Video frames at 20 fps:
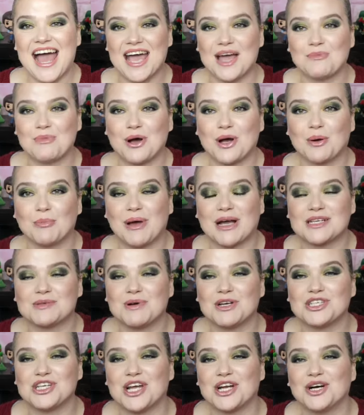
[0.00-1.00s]
Hi and welcome back to
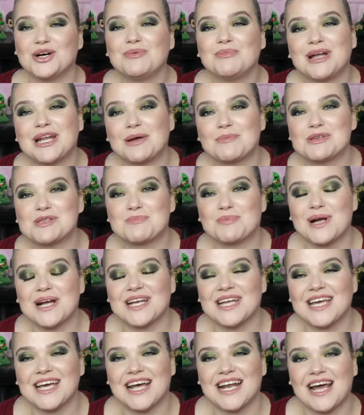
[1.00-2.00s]
my channel. My name is
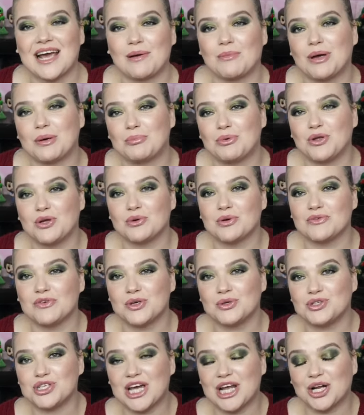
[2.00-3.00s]
Brandy and I am my beauty
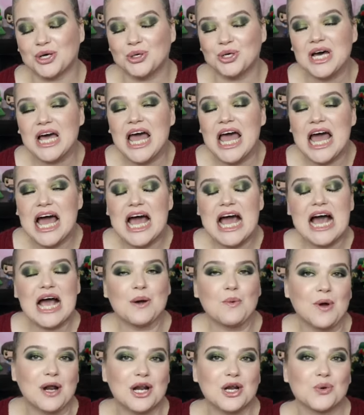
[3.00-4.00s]
review channel. I
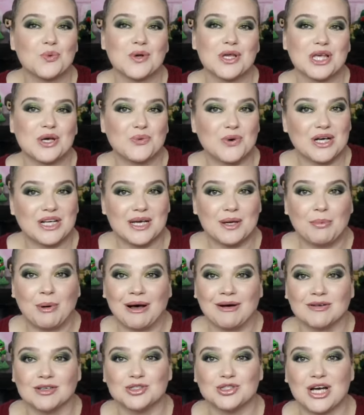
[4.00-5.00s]
wanted to really quickly
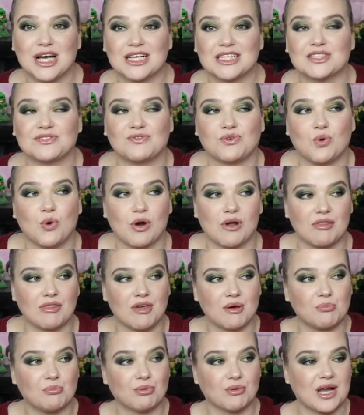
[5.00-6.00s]
apologize for
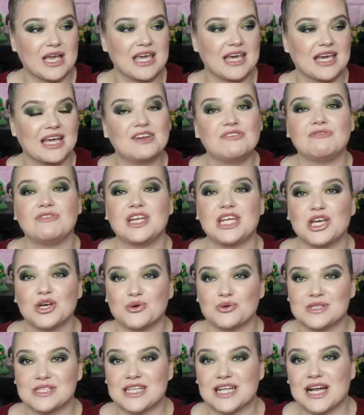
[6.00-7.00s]
the break in
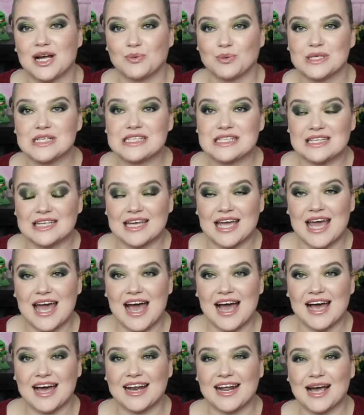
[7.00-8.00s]
videos that I recently
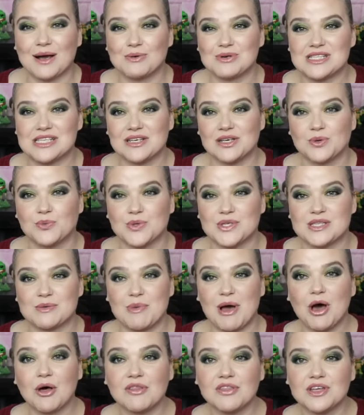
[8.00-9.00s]
had. I was dealing with some
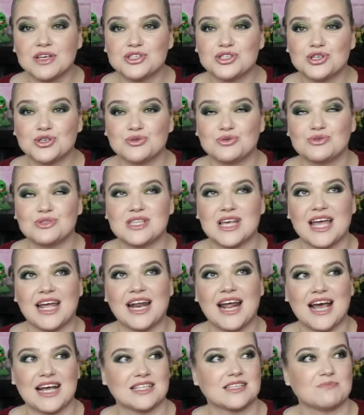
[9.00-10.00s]
health issues
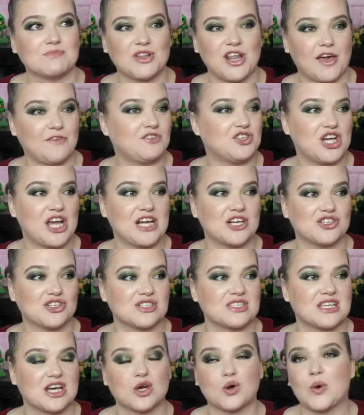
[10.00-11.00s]
and had some life
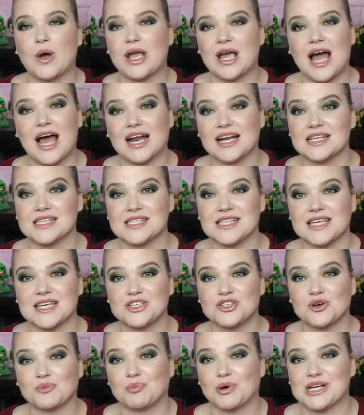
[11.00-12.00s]
changes that quite honestly
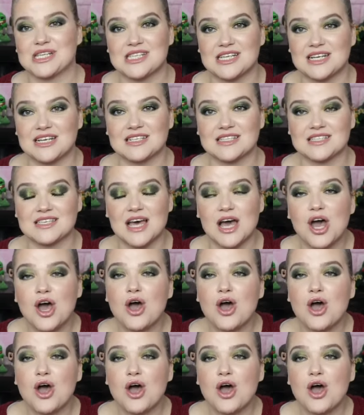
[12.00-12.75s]
took precedence